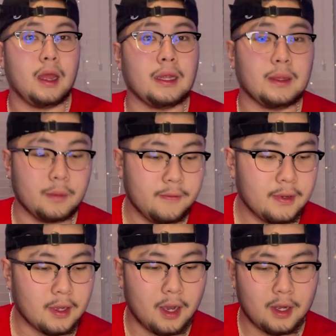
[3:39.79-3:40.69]
And then
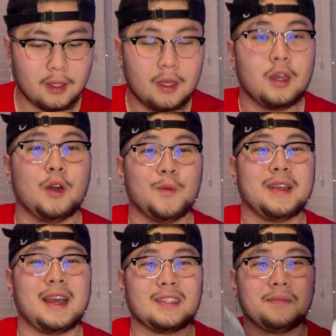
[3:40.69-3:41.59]
moving on, we
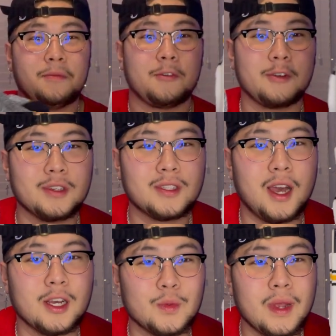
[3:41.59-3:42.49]
got some more
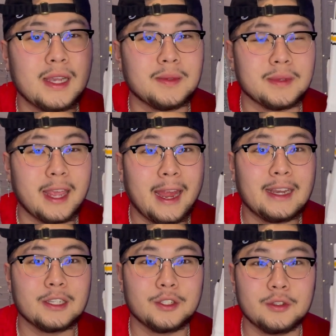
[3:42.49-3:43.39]
socks. We got some
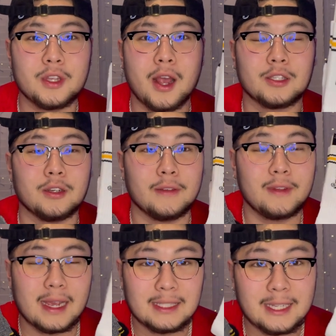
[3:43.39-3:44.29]
K S U socks. So if you
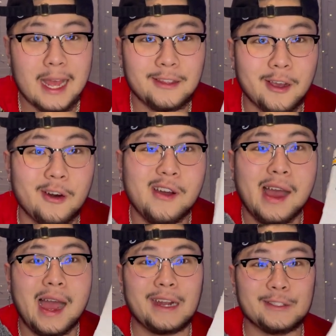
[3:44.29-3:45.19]
guys did not know,
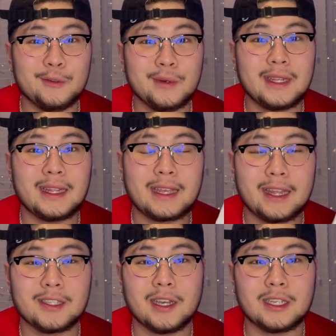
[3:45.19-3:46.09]
I do attend
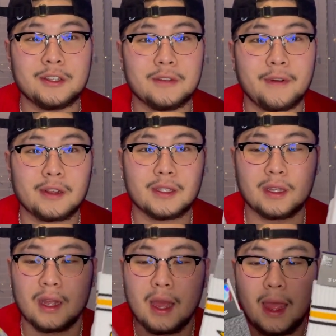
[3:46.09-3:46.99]
Kennesaw State University.